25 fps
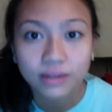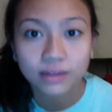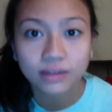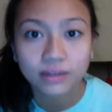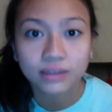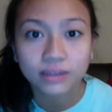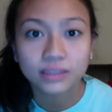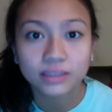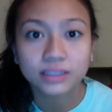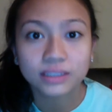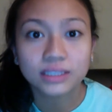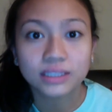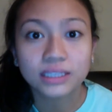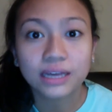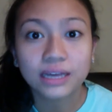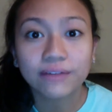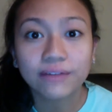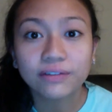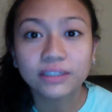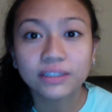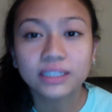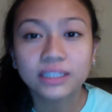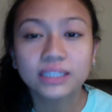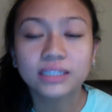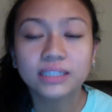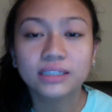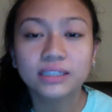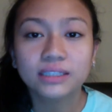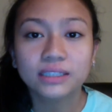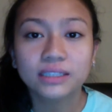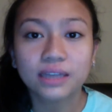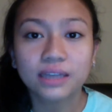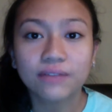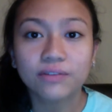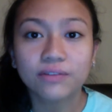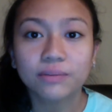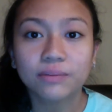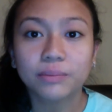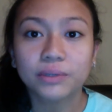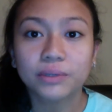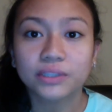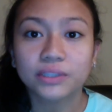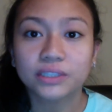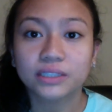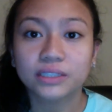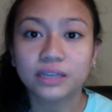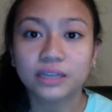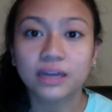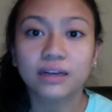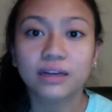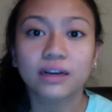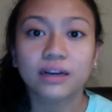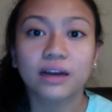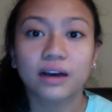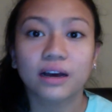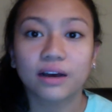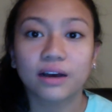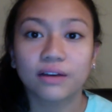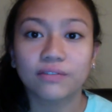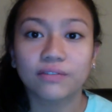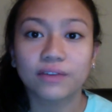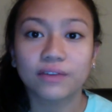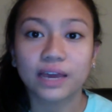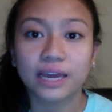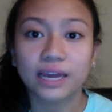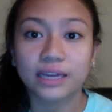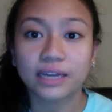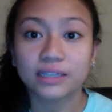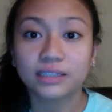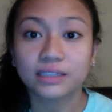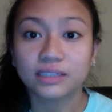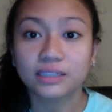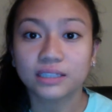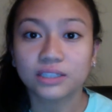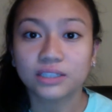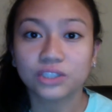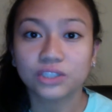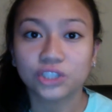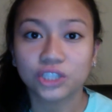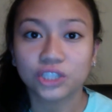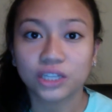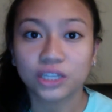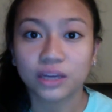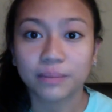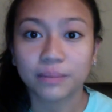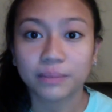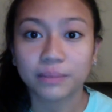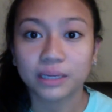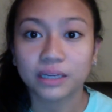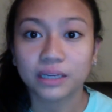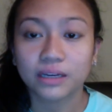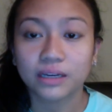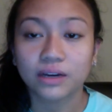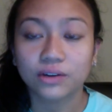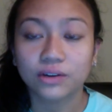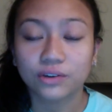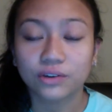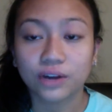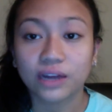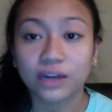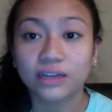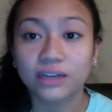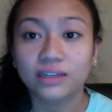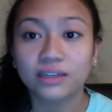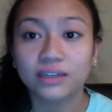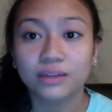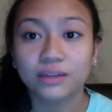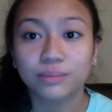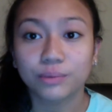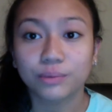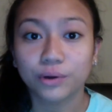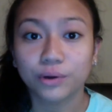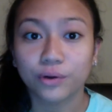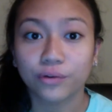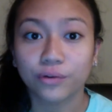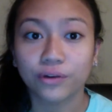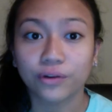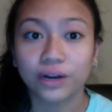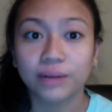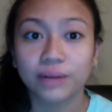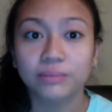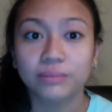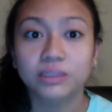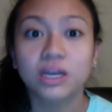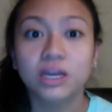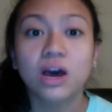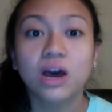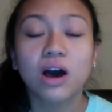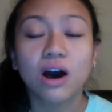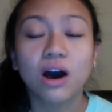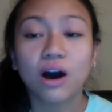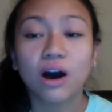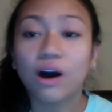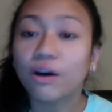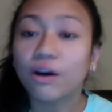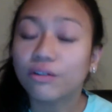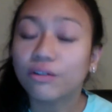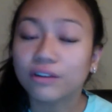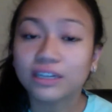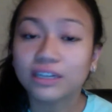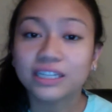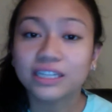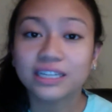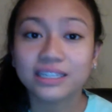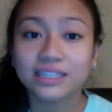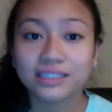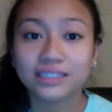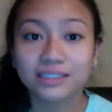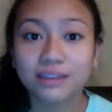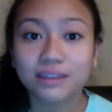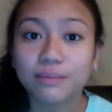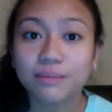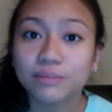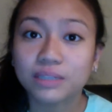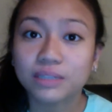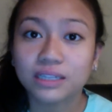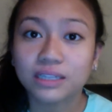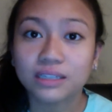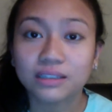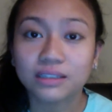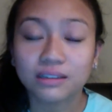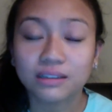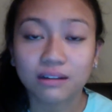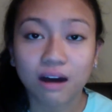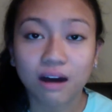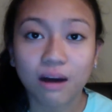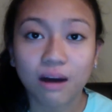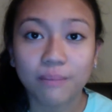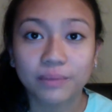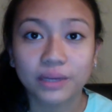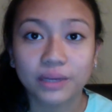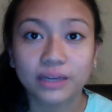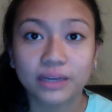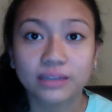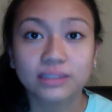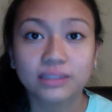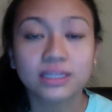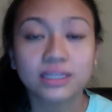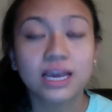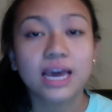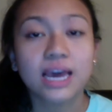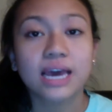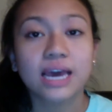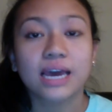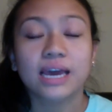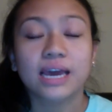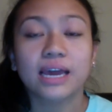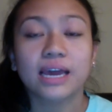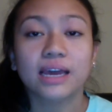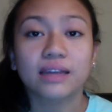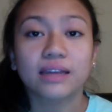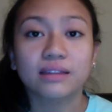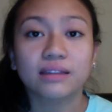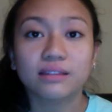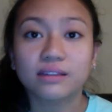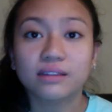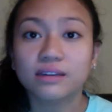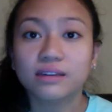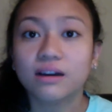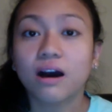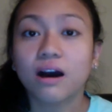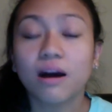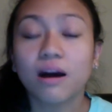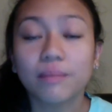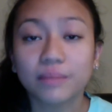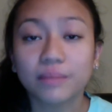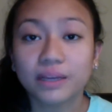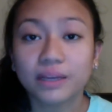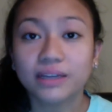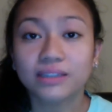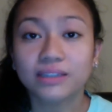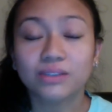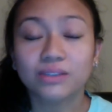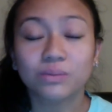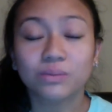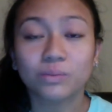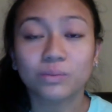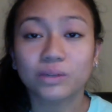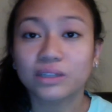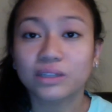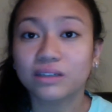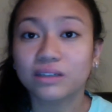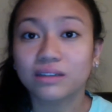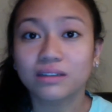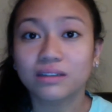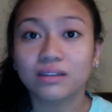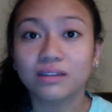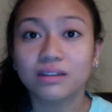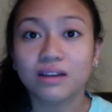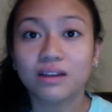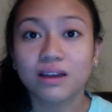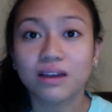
77% of ACGME accredited programs already accepting the COMLEX, and the COMLEX will